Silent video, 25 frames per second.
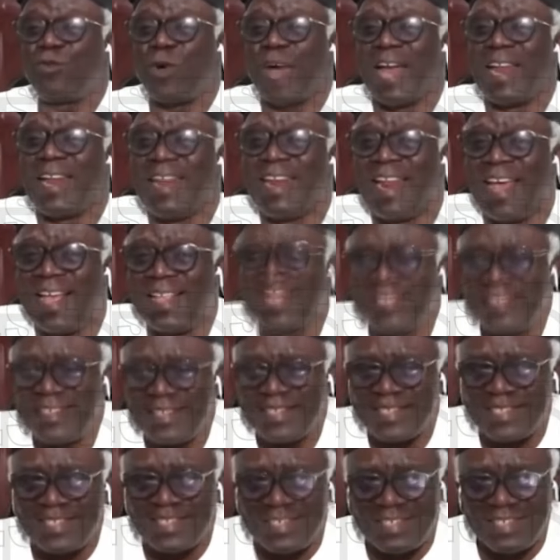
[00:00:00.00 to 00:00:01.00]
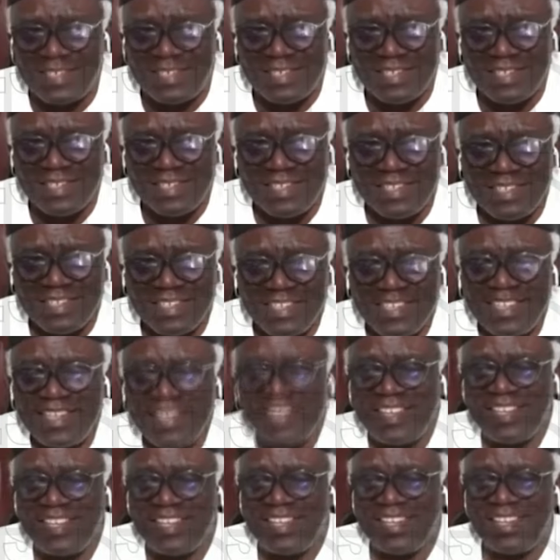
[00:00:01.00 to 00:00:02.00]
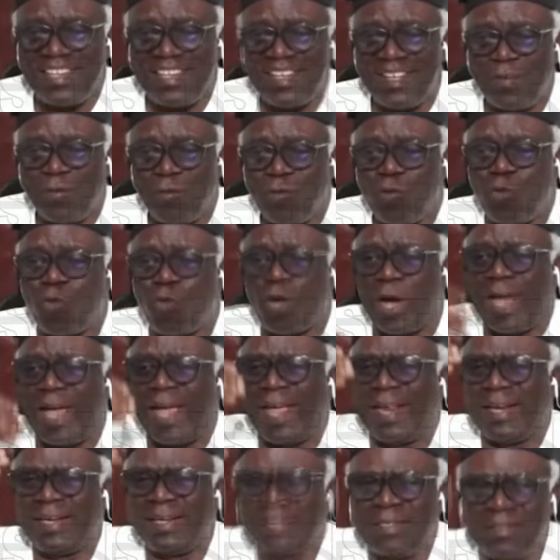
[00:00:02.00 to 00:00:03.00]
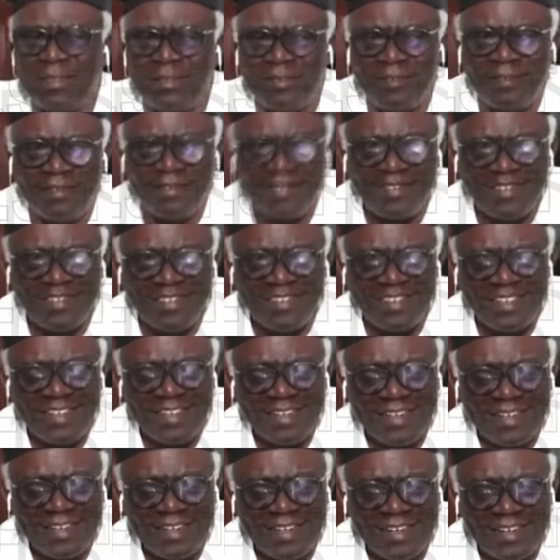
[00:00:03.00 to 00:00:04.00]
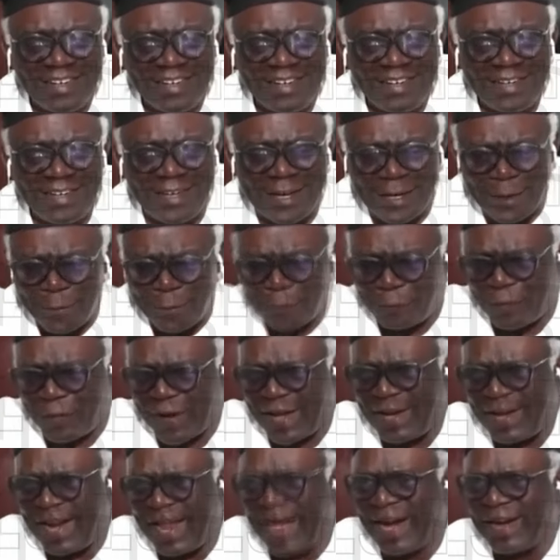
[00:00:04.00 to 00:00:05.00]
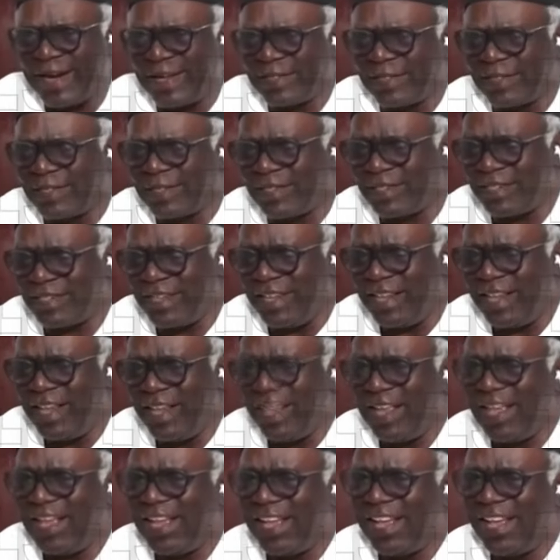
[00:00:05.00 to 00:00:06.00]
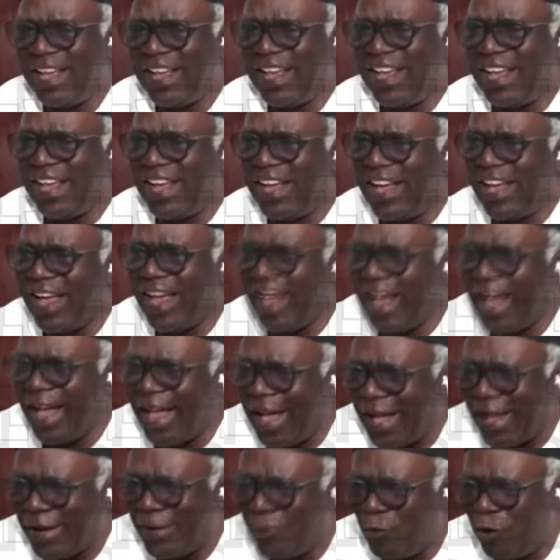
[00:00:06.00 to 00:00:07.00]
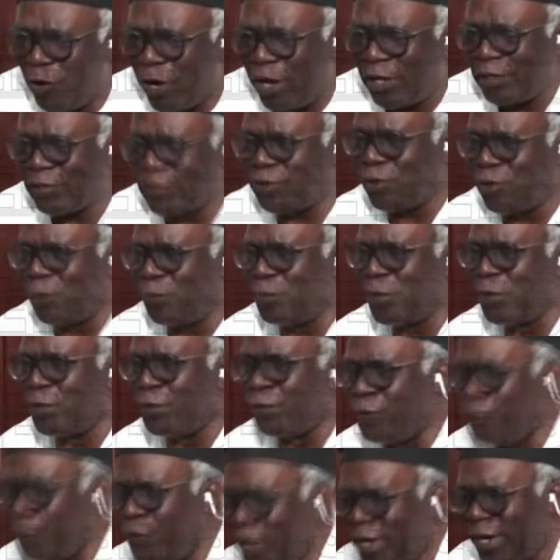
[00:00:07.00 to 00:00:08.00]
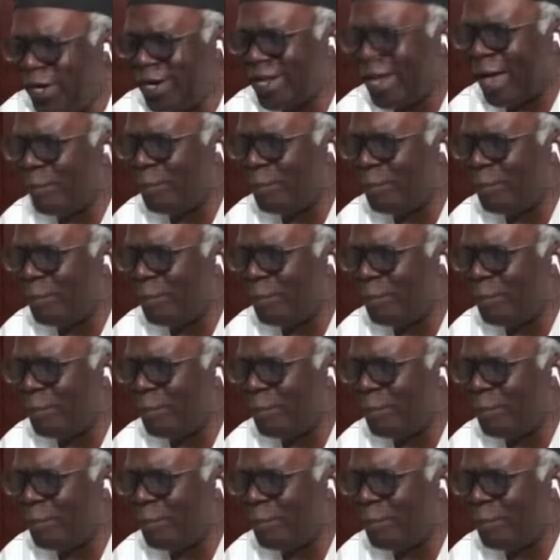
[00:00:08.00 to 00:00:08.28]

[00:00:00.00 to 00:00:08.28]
to announce when the refineries are going to be fully